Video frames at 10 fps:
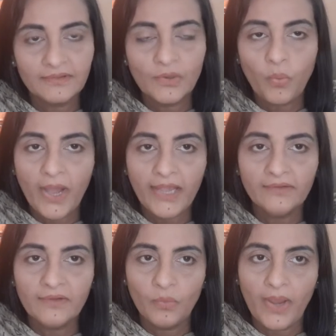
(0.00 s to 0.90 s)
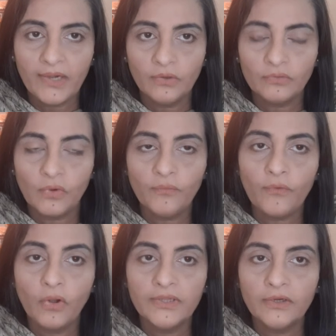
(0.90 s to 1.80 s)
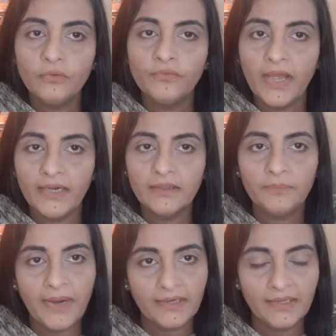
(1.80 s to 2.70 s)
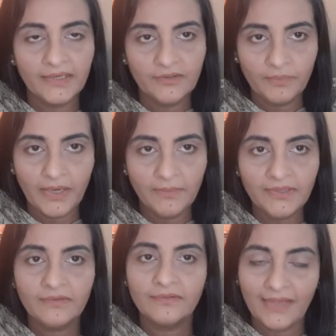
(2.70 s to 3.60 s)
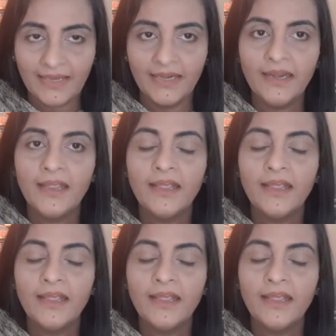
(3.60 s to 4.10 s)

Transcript: the whys and why nots of all that you've done in the practical experiments. Second,